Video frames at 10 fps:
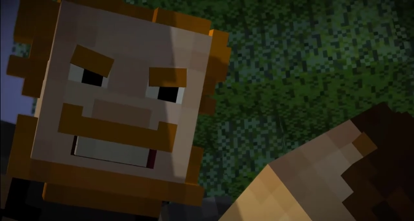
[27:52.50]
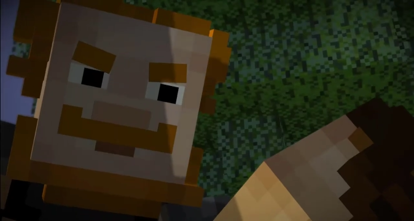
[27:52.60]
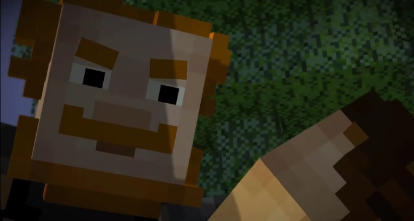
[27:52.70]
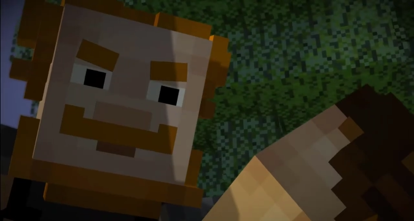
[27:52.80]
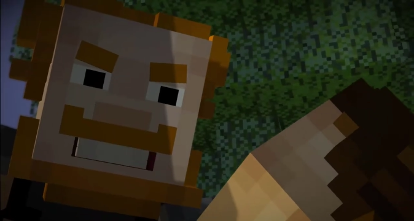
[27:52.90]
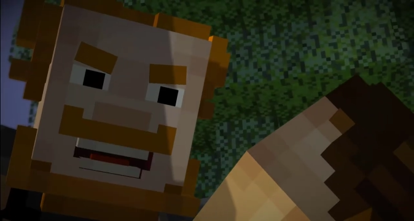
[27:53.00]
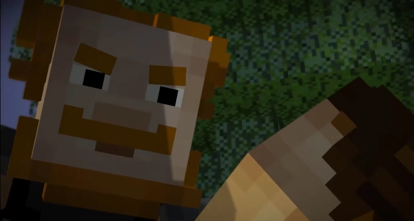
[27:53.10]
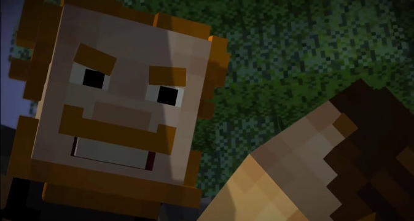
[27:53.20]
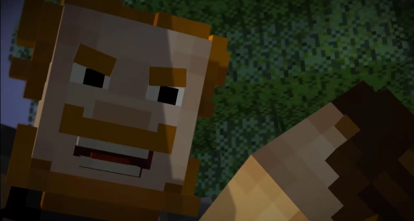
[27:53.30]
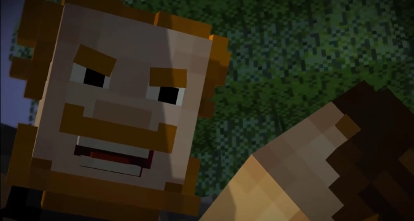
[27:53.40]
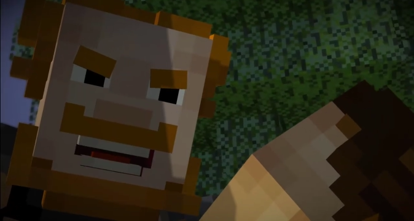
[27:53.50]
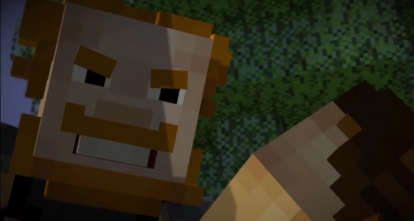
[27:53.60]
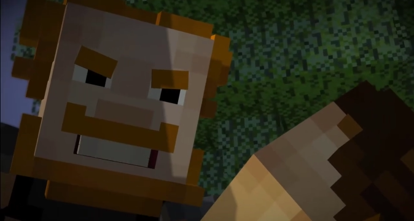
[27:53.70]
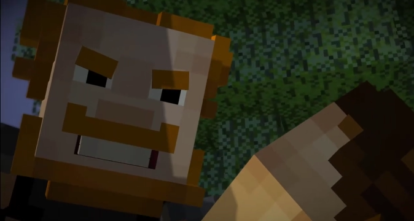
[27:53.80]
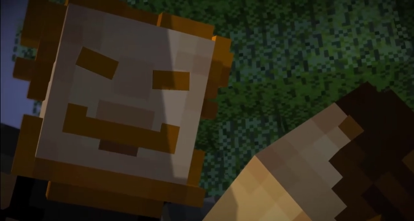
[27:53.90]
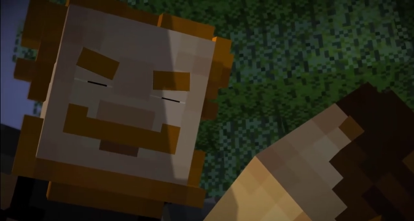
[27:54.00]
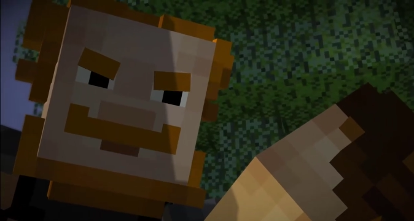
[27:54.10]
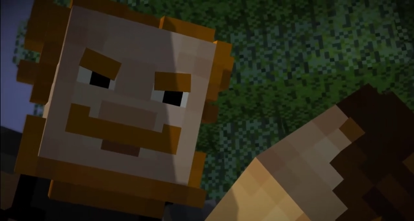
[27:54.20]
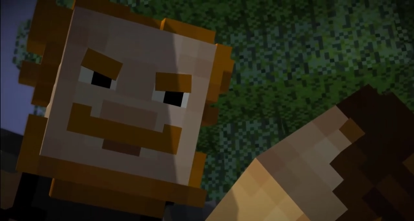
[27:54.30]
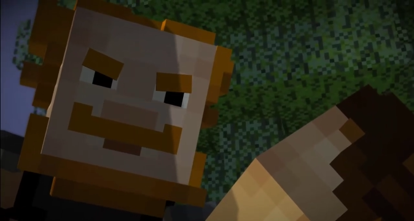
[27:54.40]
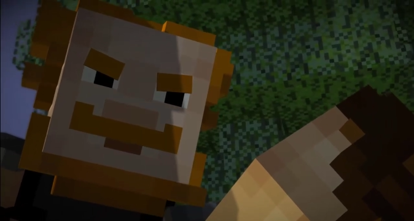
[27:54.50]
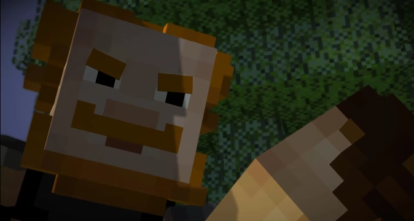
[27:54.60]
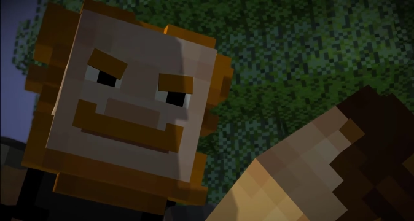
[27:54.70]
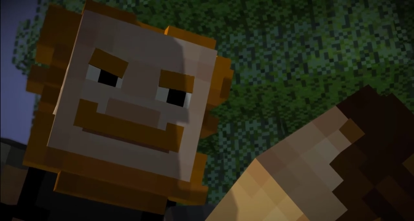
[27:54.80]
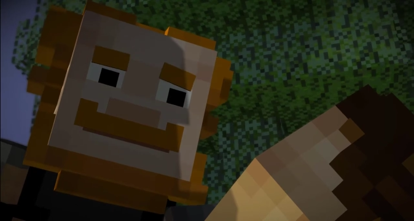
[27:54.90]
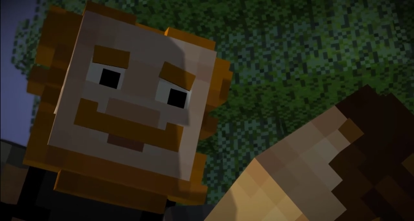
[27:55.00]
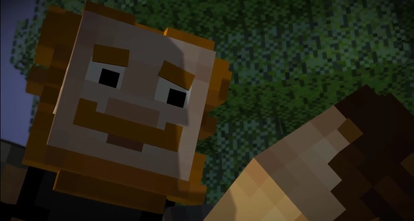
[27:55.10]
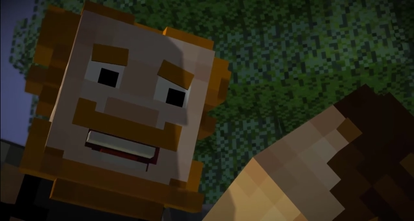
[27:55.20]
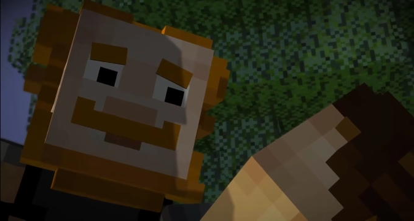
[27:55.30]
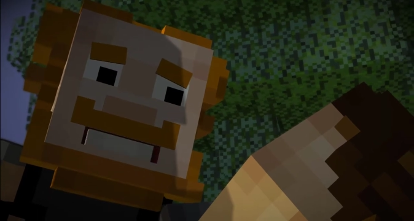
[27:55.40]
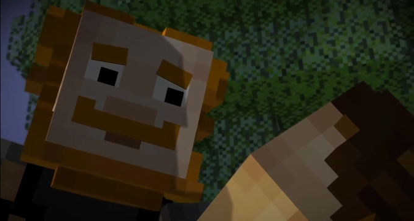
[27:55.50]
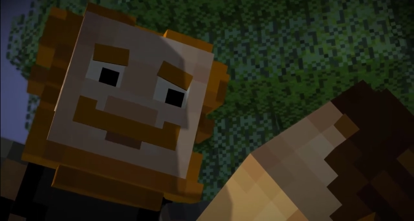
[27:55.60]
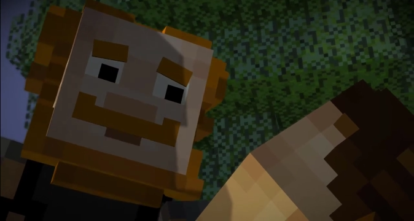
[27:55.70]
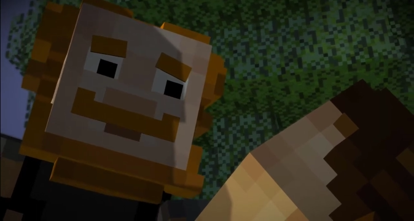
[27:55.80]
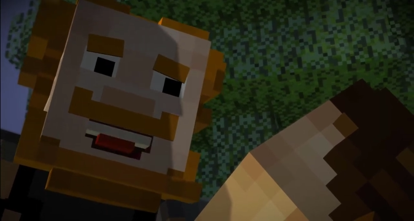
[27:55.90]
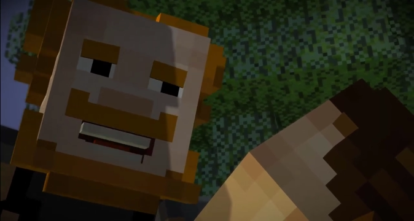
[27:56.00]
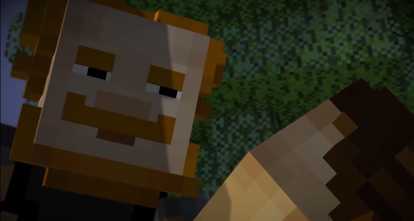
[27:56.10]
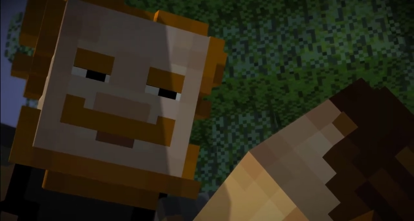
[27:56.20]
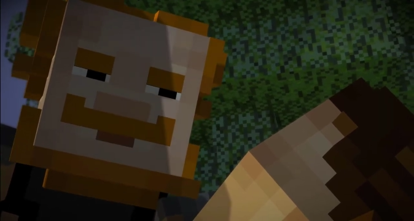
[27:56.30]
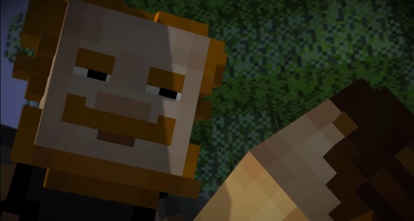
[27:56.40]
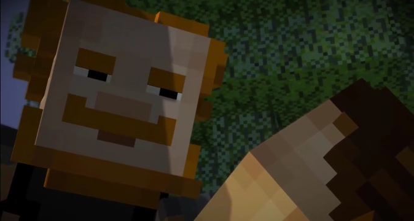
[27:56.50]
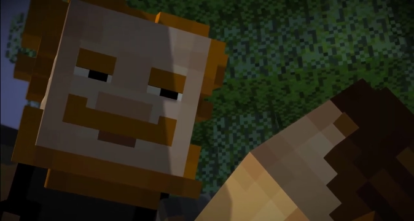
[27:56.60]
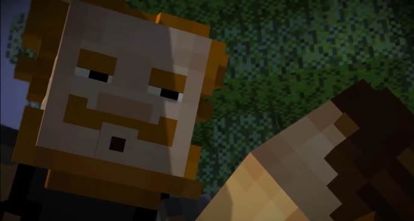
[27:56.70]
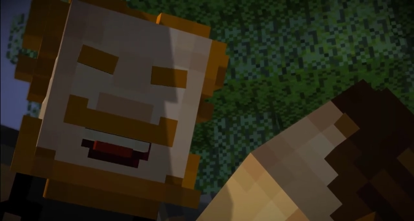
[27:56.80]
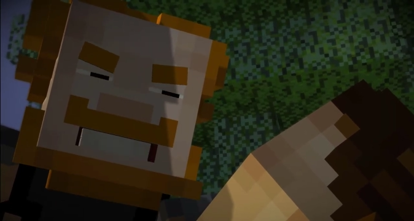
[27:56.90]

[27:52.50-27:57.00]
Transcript: [unreadable: no face in view]